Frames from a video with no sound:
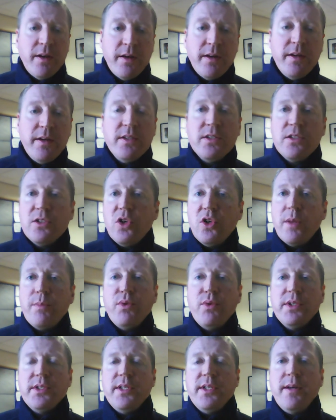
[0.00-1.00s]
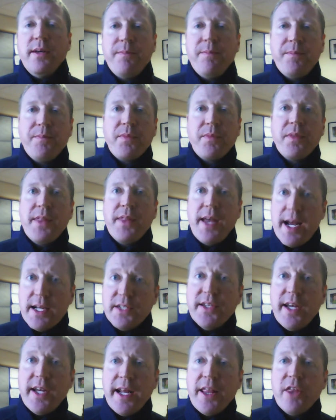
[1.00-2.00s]
Here's another prisoner. They're
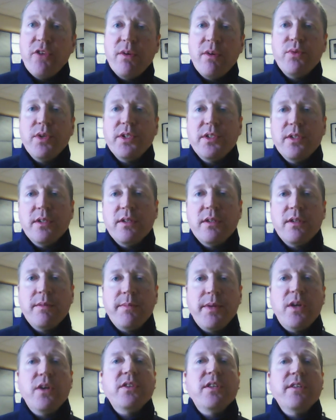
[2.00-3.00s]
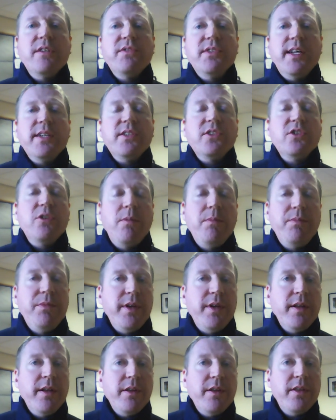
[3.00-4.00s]
saying they're in prison because they've said
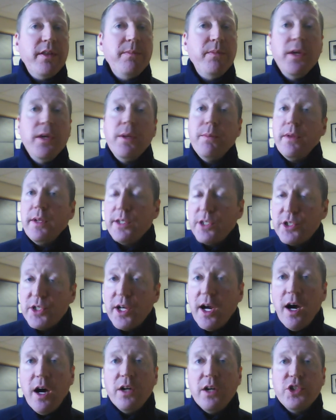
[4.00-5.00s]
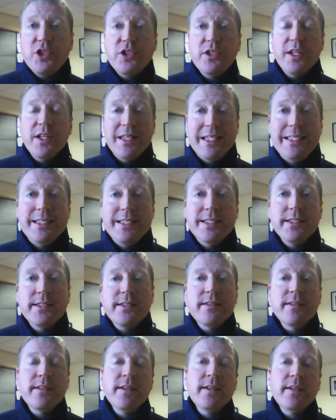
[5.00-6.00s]
something that the people in charge, the
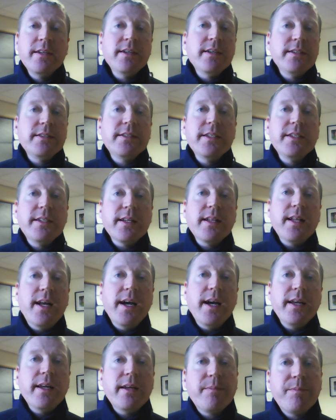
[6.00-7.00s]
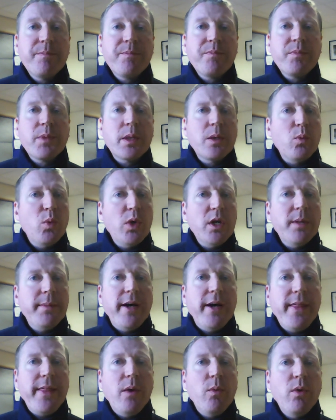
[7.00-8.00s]
leaders, didn't like. What
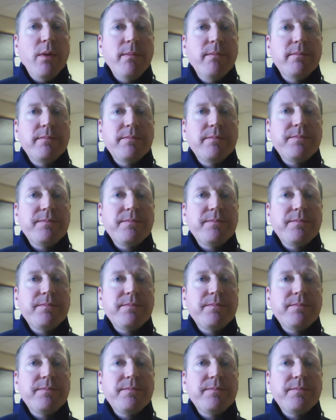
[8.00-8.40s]
about that one?